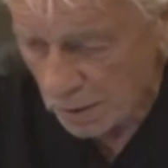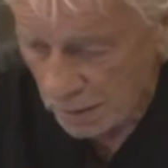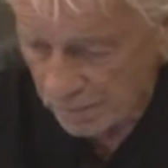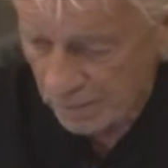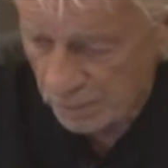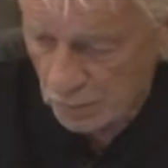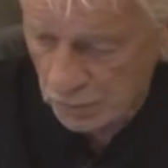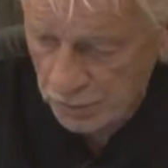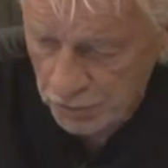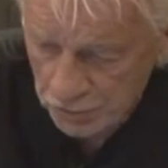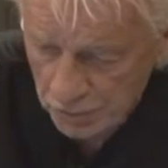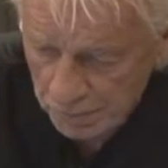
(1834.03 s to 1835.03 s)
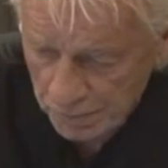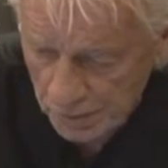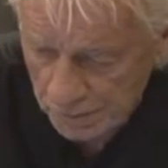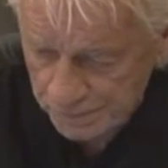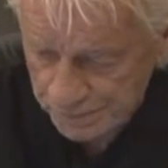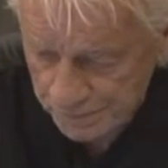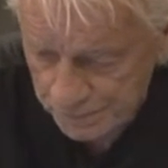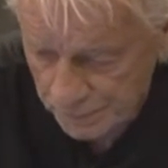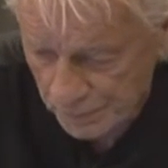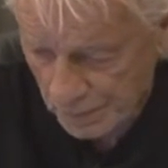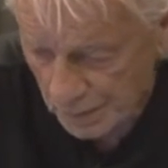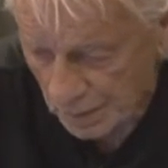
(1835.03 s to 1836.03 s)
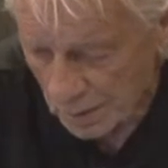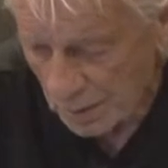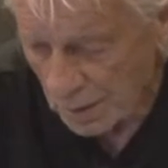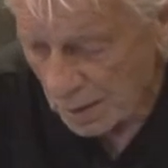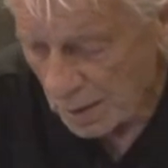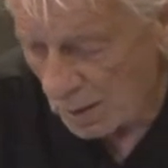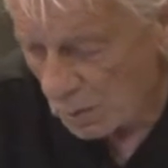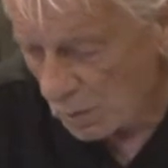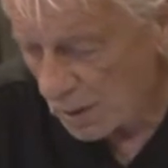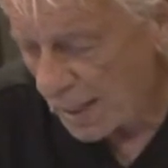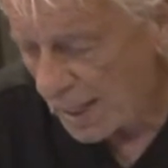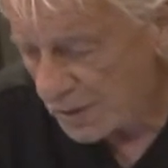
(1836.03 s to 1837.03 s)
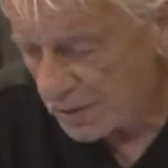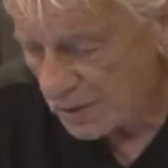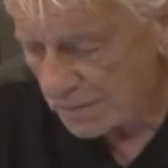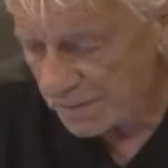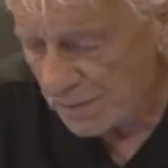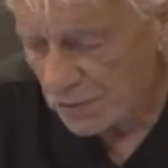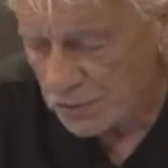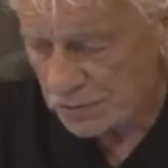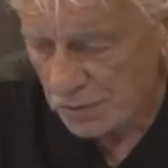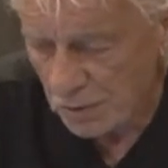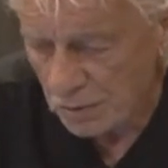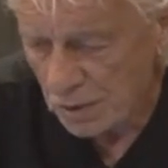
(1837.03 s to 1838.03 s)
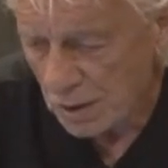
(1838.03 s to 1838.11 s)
If I'm doing a triplet and I want to accent the first stroke,